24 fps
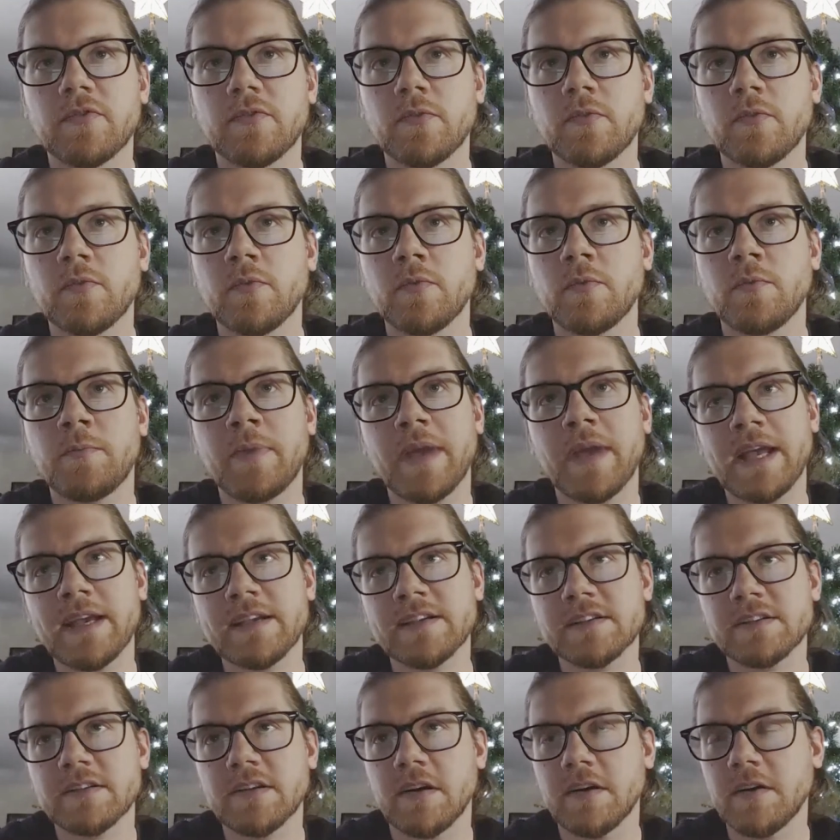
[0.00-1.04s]
so
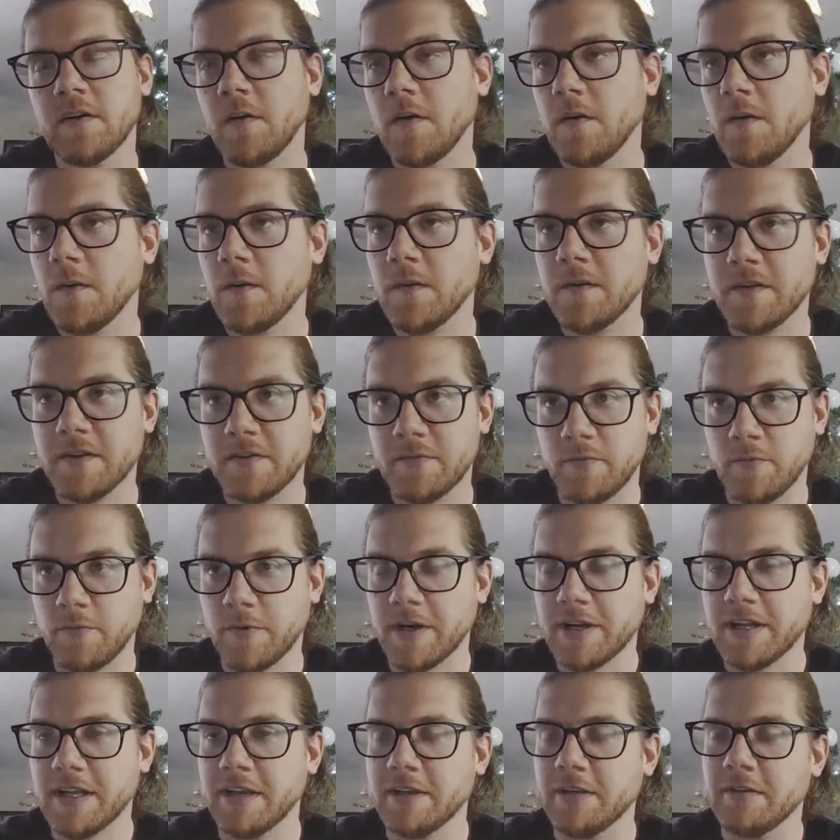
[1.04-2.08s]
based on all the
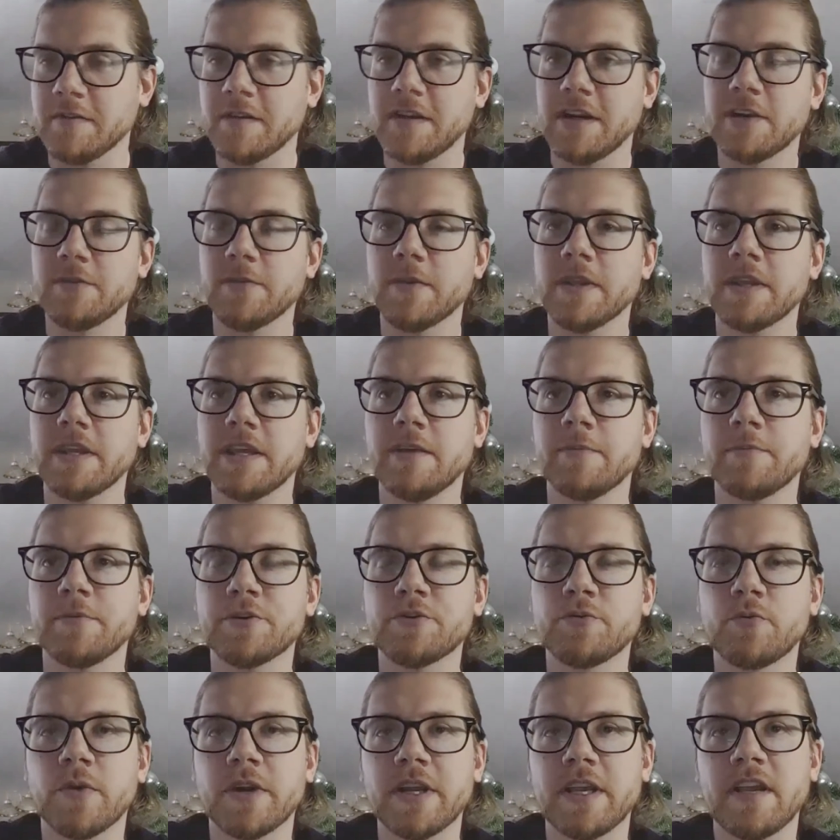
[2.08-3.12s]
work that you've done with
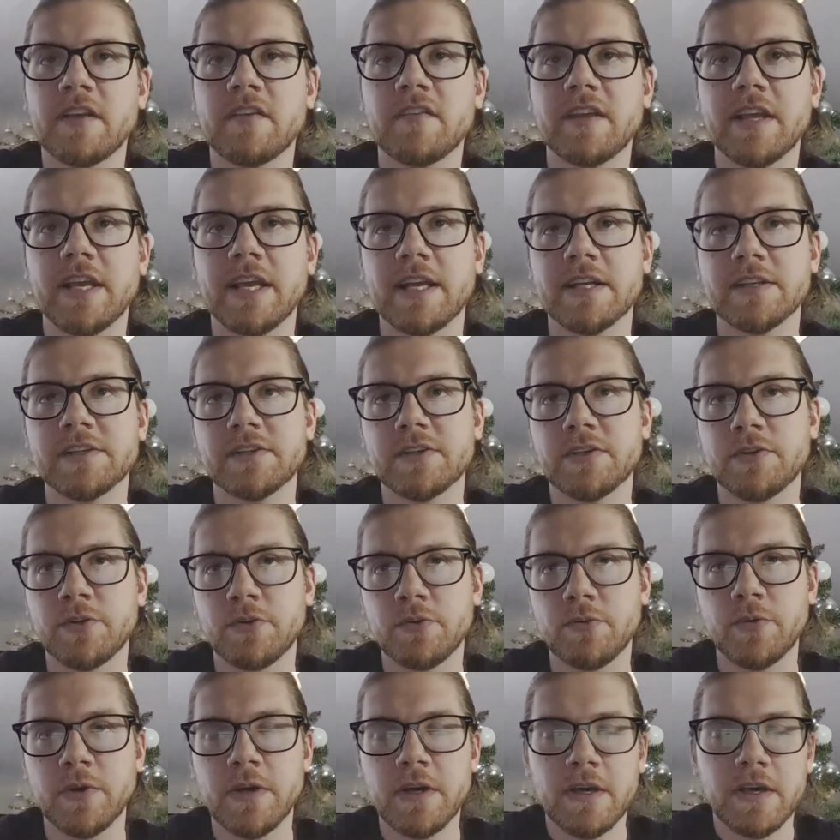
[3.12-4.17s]
eBridge, what do you see as
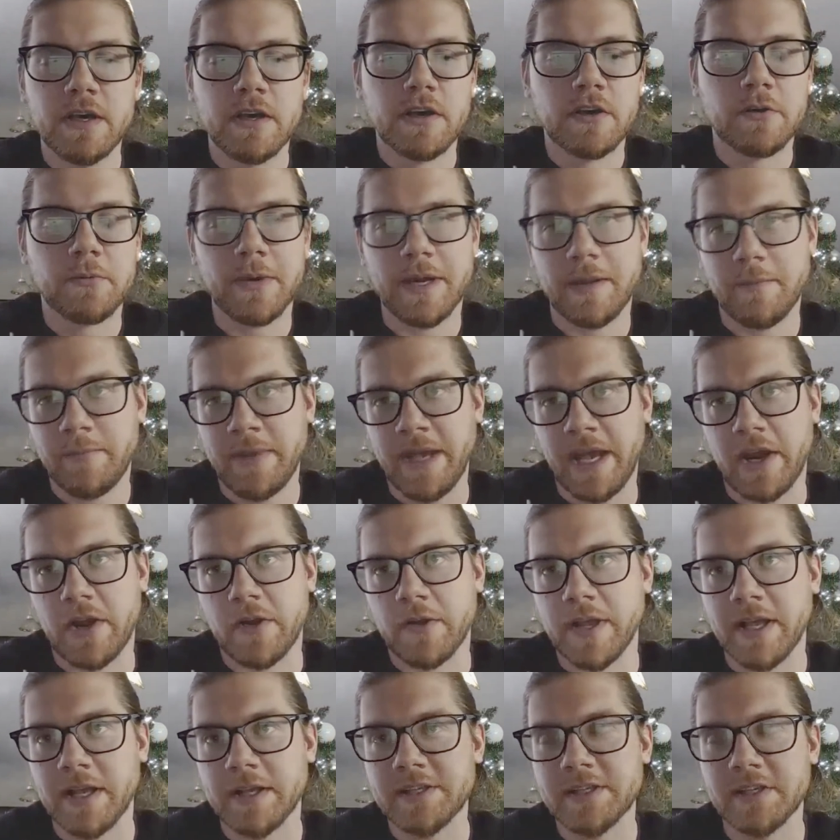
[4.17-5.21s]
two great
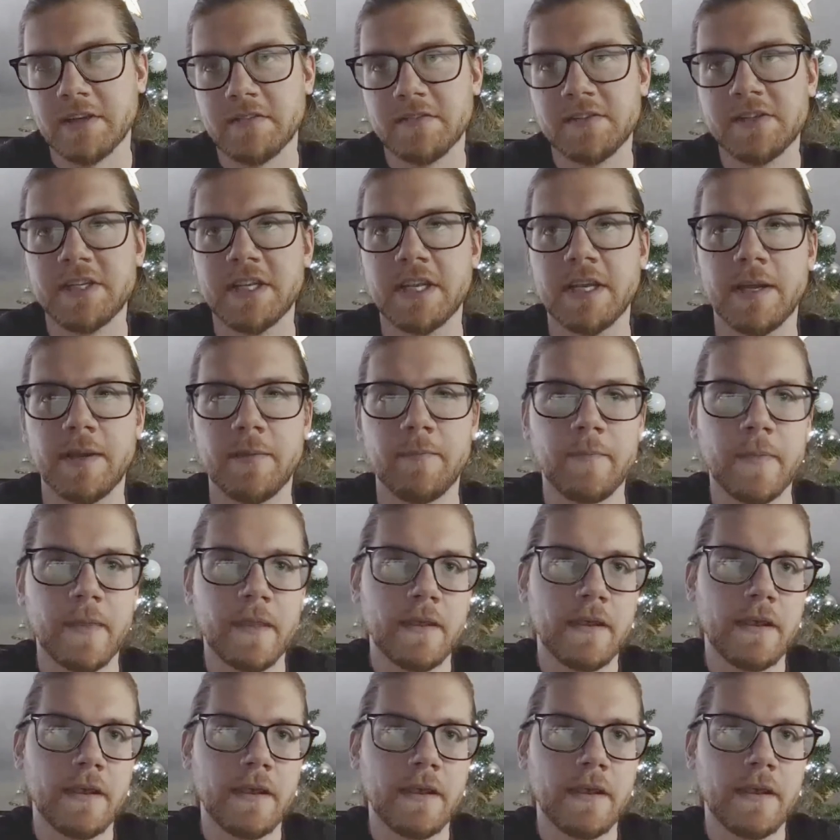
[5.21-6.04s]
pairings of, say,